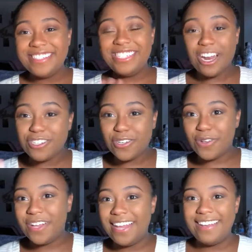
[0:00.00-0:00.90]

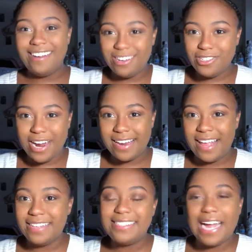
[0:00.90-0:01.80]
gentle and not trying to,
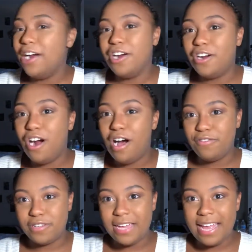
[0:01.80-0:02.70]
like, scare her
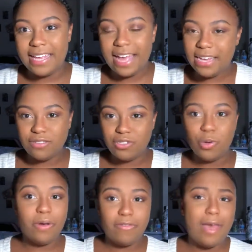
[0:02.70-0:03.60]
off or, like, get
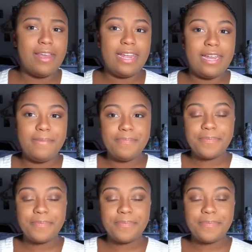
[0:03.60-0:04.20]
too offended.